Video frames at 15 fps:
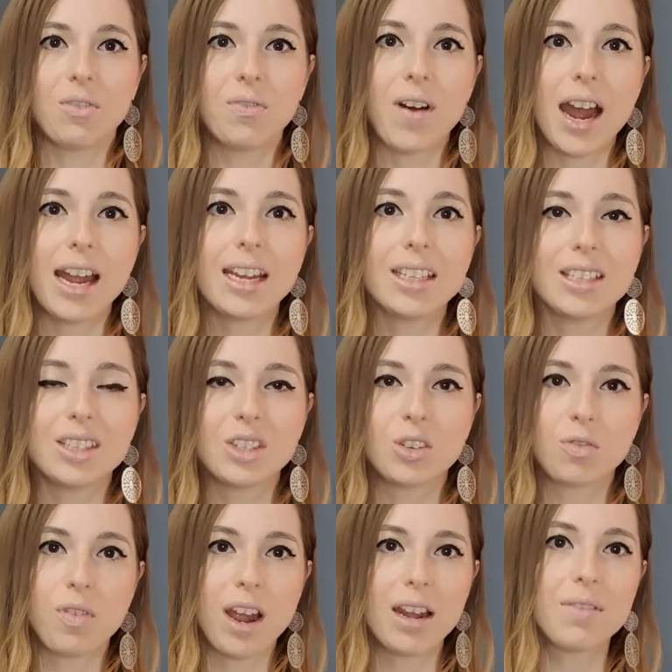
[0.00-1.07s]
finds the
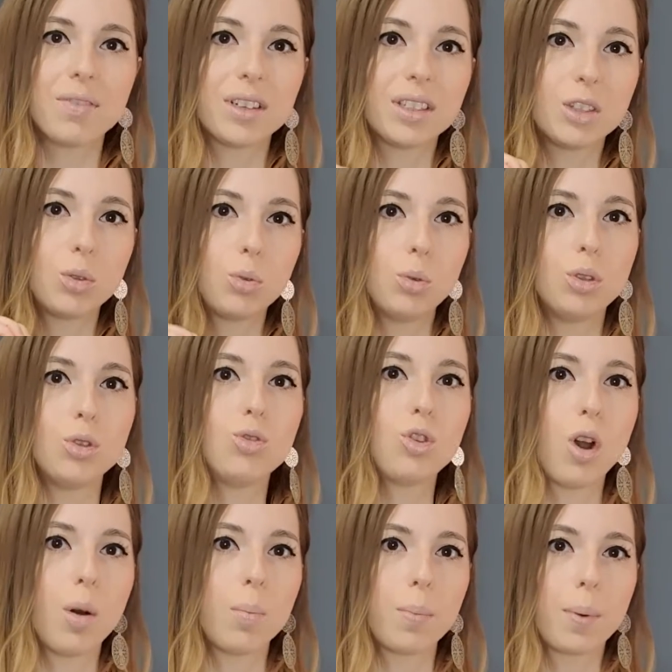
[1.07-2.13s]
relevant to the
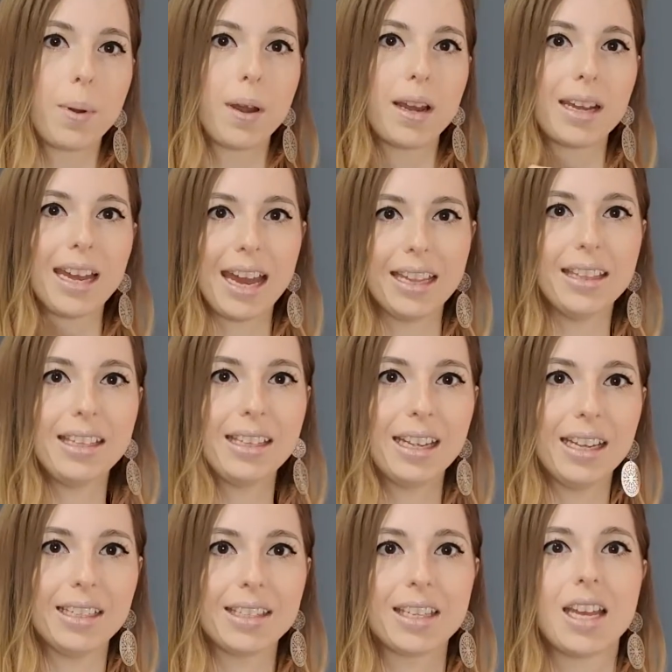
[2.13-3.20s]
job
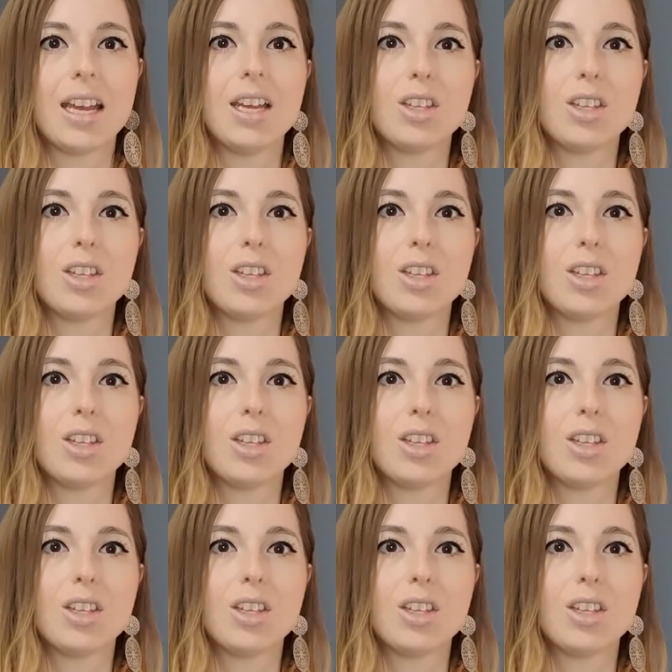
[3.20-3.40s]
candidates.